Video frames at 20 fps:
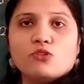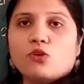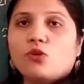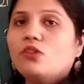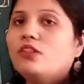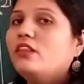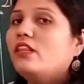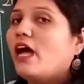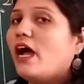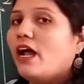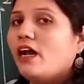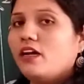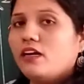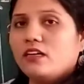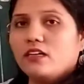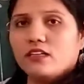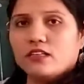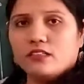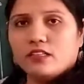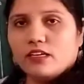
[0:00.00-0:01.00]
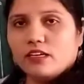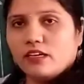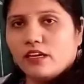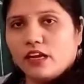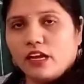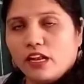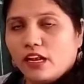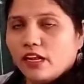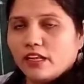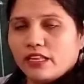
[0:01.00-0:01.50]
so that
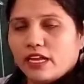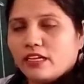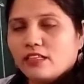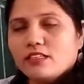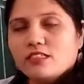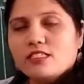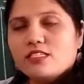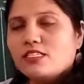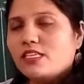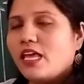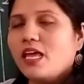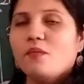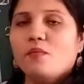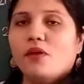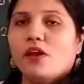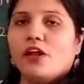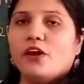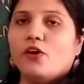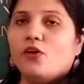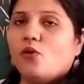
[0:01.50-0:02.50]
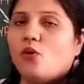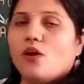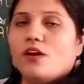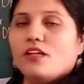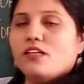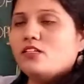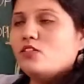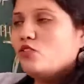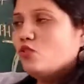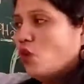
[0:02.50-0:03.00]
the same
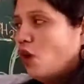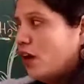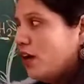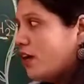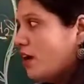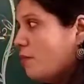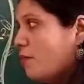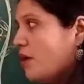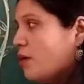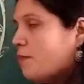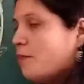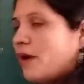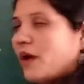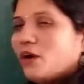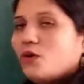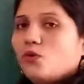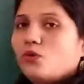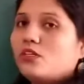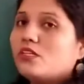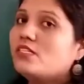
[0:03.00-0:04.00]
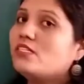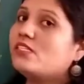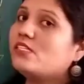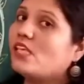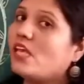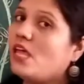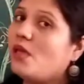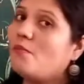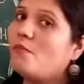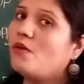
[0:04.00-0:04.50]
electron is not coming back to the
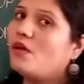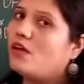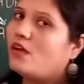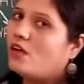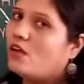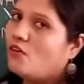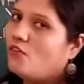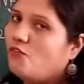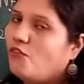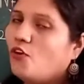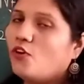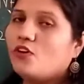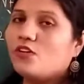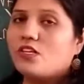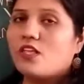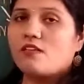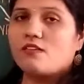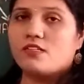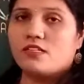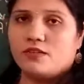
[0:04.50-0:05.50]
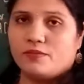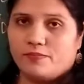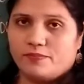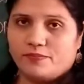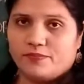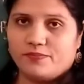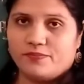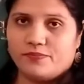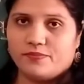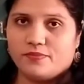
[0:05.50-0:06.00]
same photosystem.
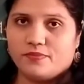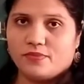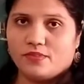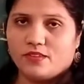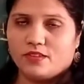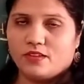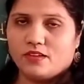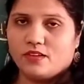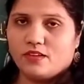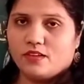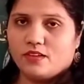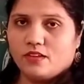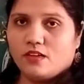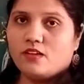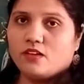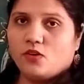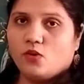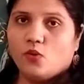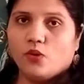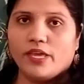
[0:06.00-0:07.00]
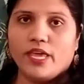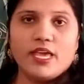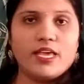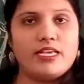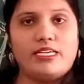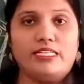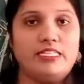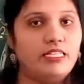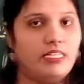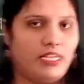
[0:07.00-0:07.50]

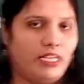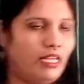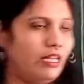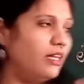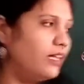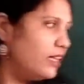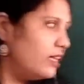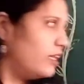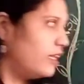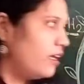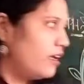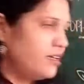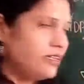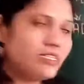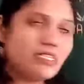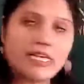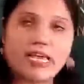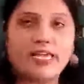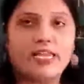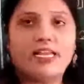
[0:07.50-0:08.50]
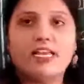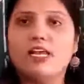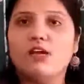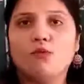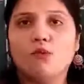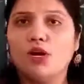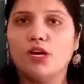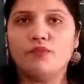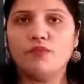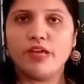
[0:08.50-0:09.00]
Okay, in
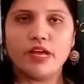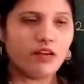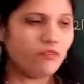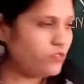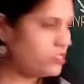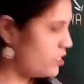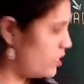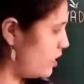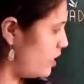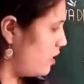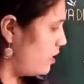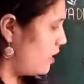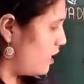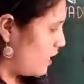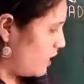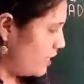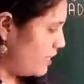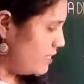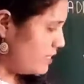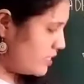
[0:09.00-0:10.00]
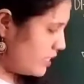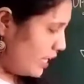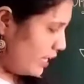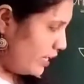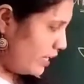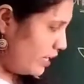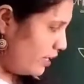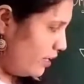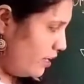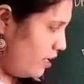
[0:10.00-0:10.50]
cyclic what we have seen, in
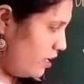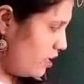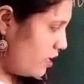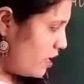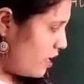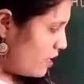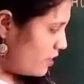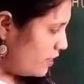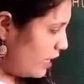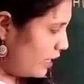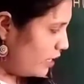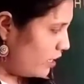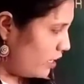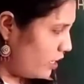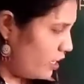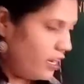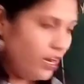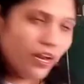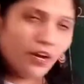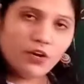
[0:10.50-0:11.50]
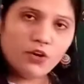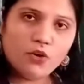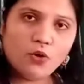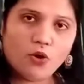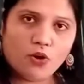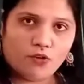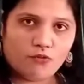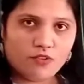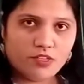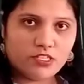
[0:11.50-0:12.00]
cyclic that
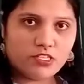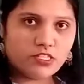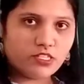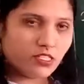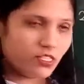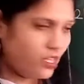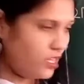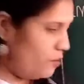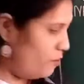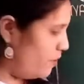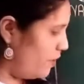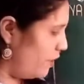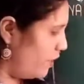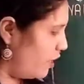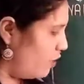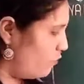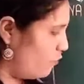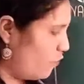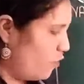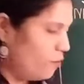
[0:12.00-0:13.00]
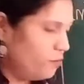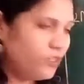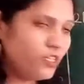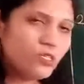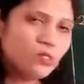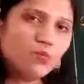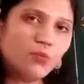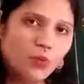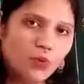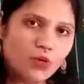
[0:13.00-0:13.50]
electron which is emitted from
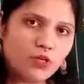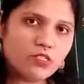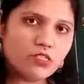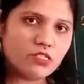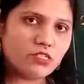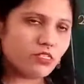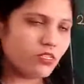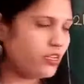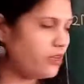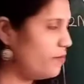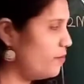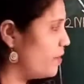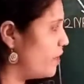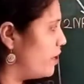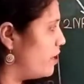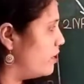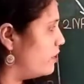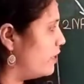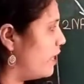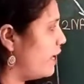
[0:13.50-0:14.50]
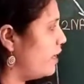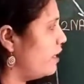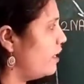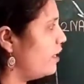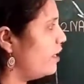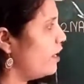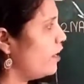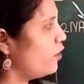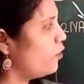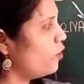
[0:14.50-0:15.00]
this photosystem,
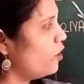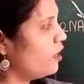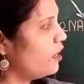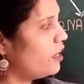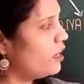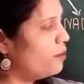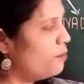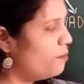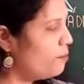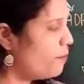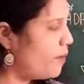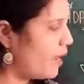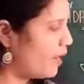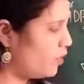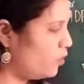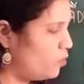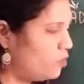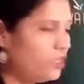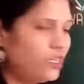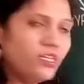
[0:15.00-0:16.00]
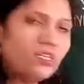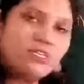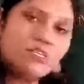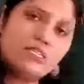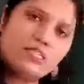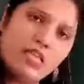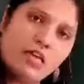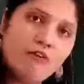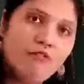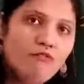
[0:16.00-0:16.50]
that electron come back to the
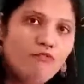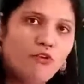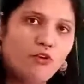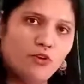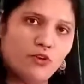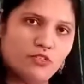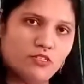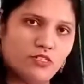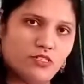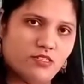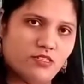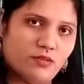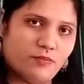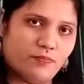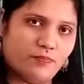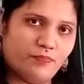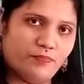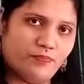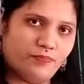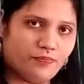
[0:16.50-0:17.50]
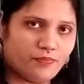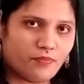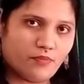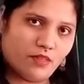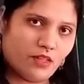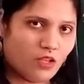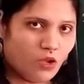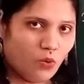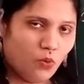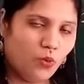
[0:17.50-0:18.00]
same photosystem.
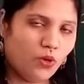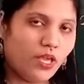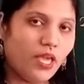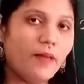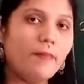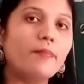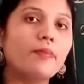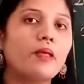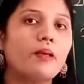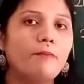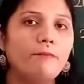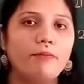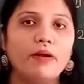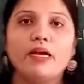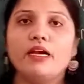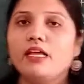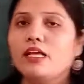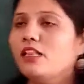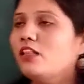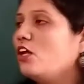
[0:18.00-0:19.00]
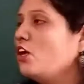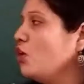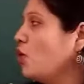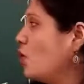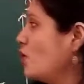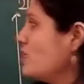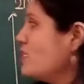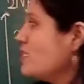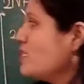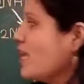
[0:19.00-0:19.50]
Okay, but in the
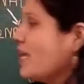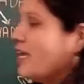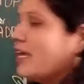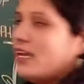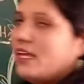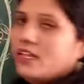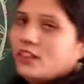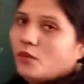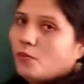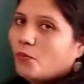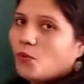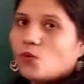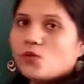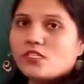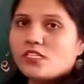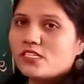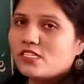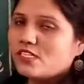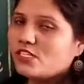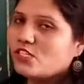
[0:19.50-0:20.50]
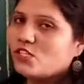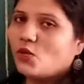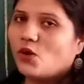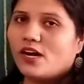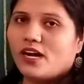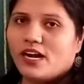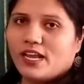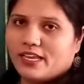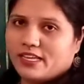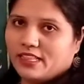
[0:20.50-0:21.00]
non-cyclic the process is
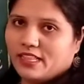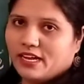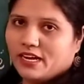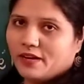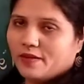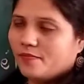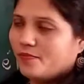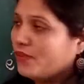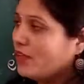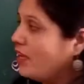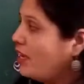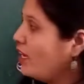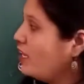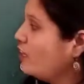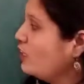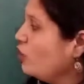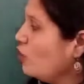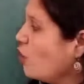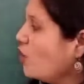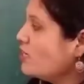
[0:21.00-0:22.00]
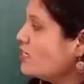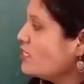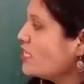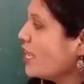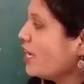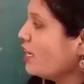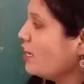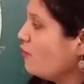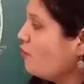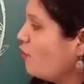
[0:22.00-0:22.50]
not like that. In the
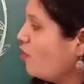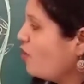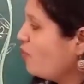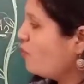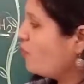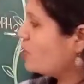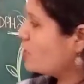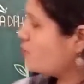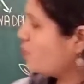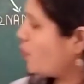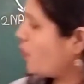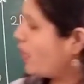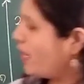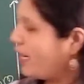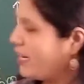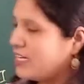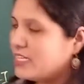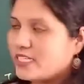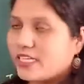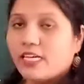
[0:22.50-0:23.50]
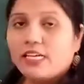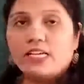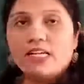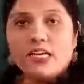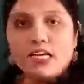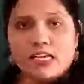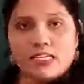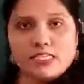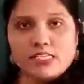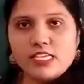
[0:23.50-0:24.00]
non-cyclic photophosphorylation,
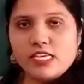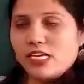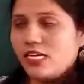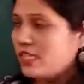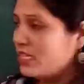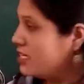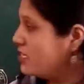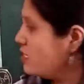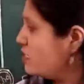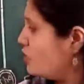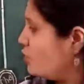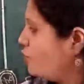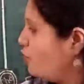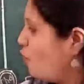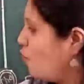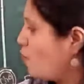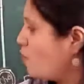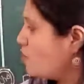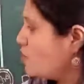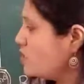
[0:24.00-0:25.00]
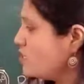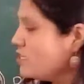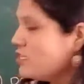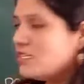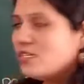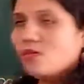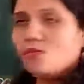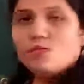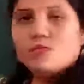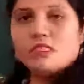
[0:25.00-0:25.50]
see, this is the
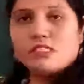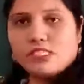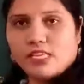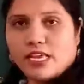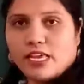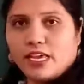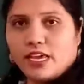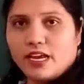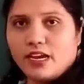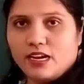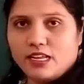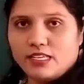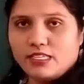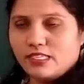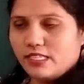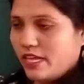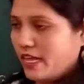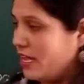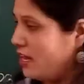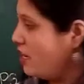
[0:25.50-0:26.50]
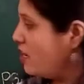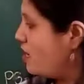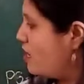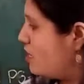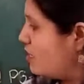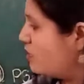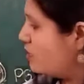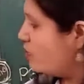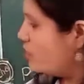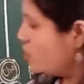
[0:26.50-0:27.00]
photosystem second is there.
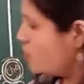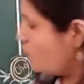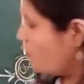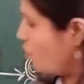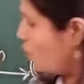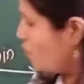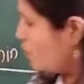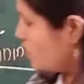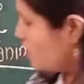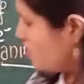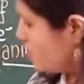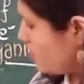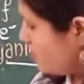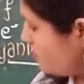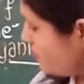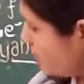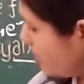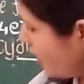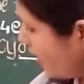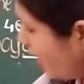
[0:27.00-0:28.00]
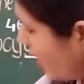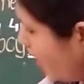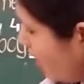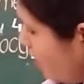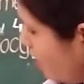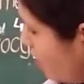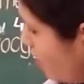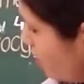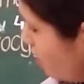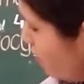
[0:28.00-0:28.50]
This photosystem
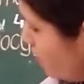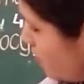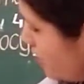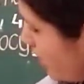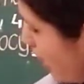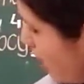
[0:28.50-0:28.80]
second which